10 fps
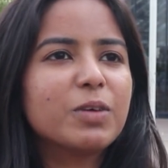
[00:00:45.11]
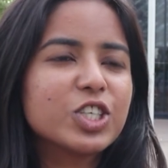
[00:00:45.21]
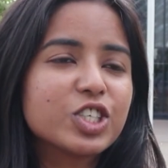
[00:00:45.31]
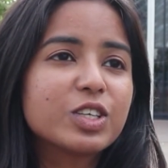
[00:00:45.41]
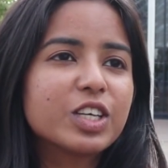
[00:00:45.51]

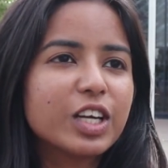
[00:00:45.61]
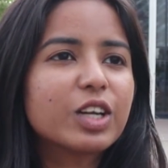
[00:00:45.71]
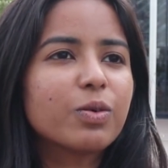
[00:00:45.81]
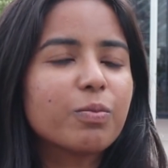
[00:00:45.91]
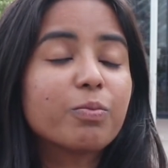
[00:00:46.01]

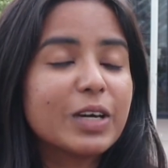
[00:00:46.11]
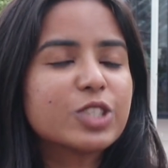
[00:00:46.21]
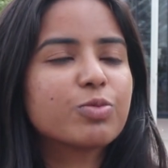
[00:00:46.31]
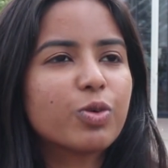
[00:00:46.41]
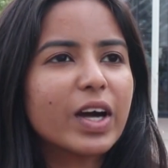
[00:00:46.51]

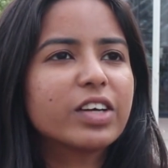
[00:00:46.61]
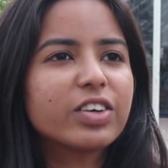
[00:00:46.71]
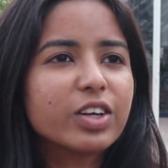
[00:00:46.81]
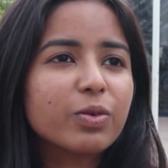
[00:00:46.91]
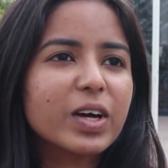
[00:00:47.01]
patient-provider
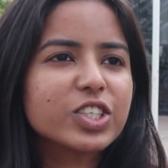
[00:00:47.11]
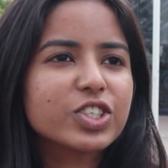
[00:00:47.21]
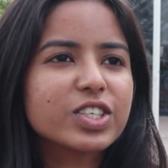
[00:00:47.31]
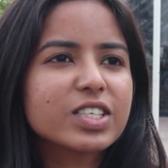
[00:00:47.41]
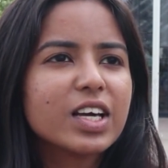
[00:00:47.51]

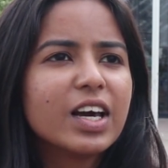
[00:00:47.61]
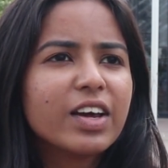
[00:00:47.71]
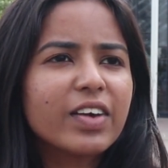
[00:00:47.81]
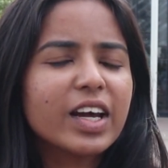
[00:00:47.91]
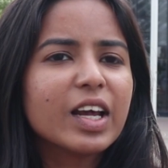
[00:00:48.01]
interventions,
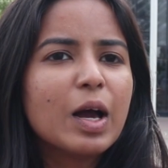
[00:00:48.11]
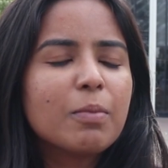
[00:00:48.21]
right?